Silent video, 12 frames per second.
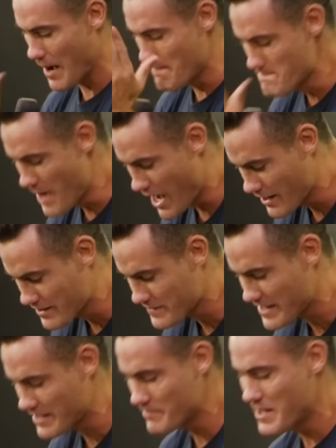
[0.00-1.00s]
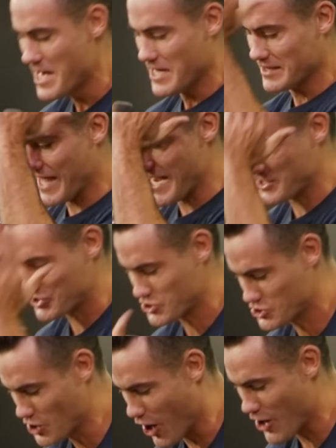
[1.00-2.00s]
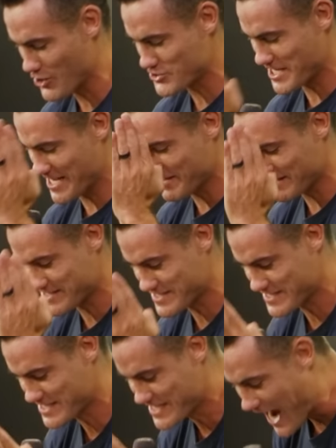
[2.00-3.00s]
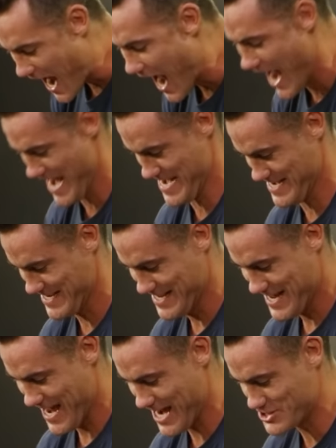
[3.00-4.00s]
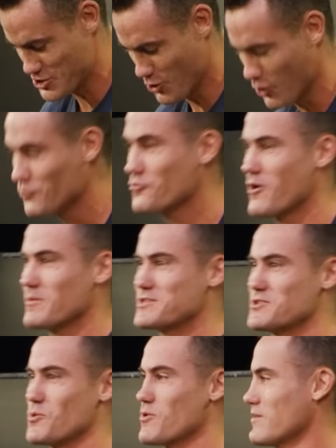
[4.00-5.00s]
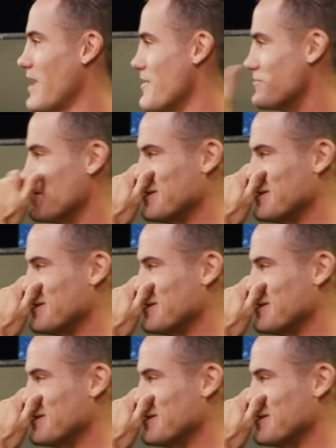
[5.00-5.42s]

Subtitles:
among them like stars in the sky as you hold firmly to the word of life.